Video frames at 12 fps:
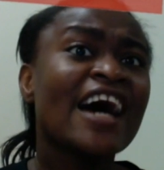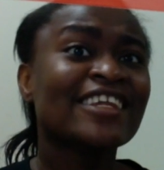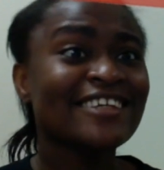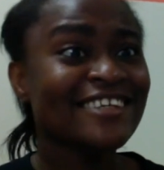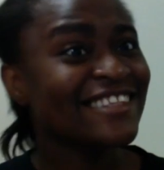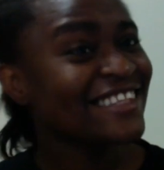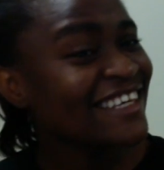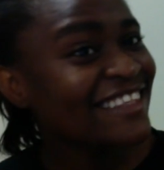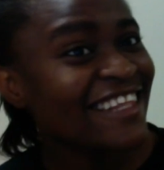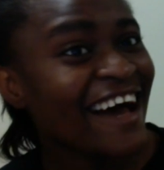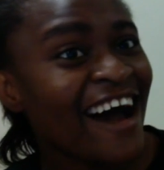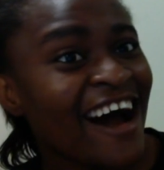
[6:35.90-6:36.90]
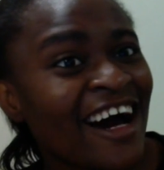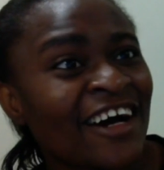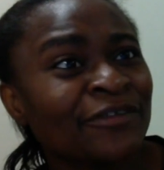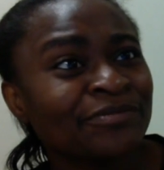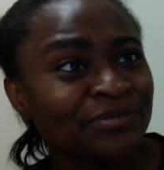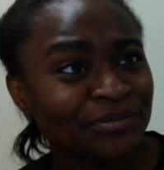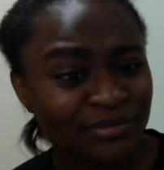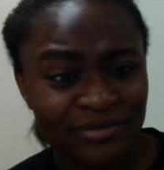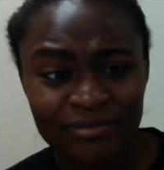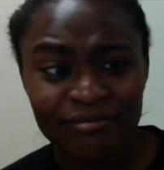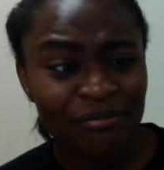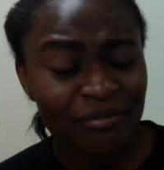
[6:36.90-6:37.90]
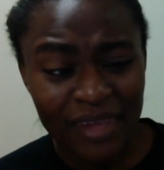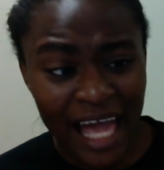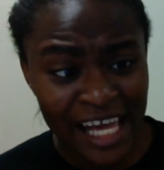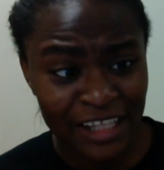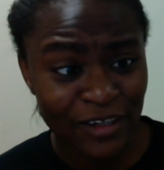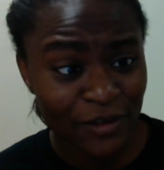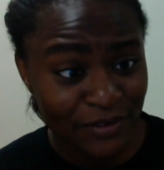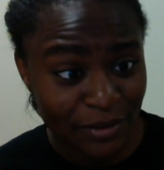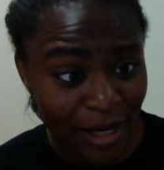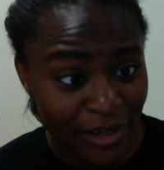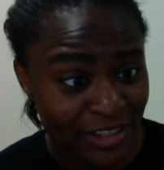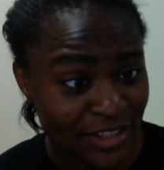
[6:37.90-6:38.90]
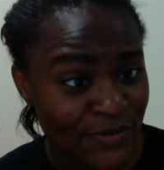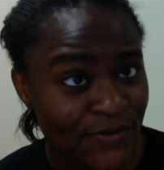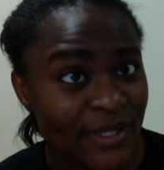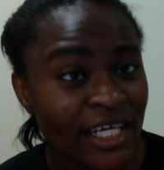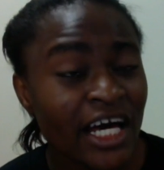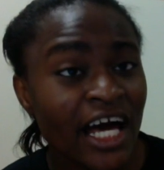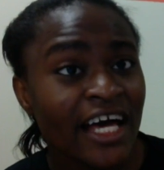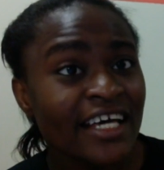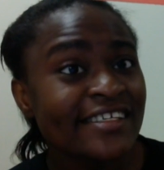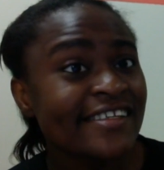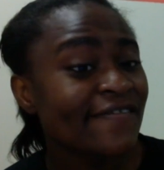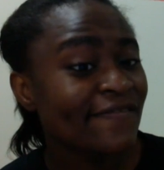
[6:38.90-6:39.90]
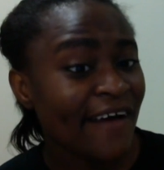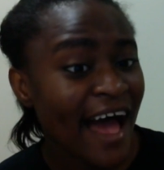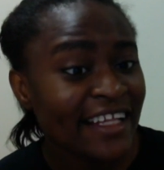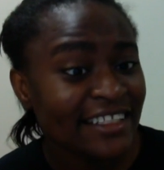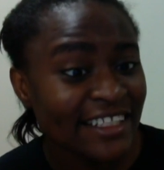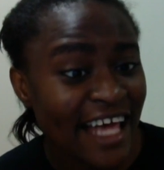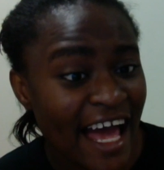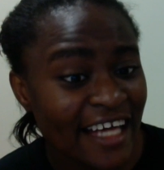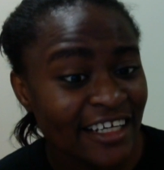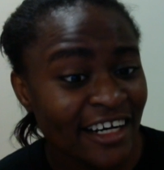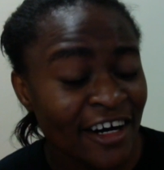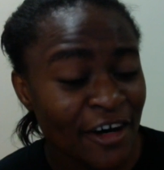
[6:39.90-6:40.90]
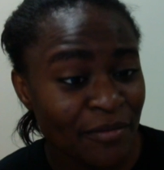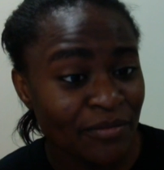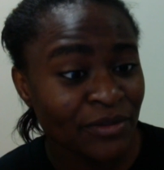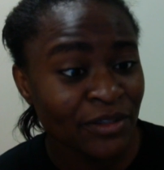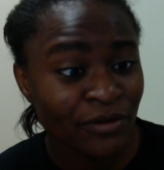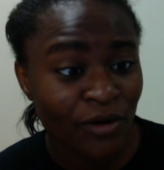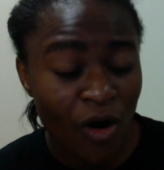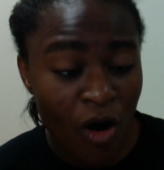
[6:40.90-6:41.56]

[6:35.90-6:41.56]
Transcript: another thing that um I loved about this week is the fact that um, the